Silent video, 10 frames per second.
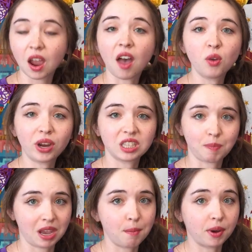Otherwise, the
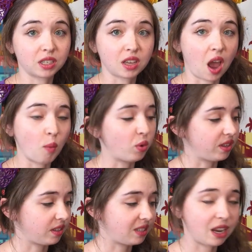pin books come with
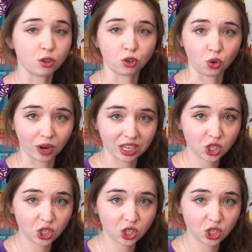a standard gray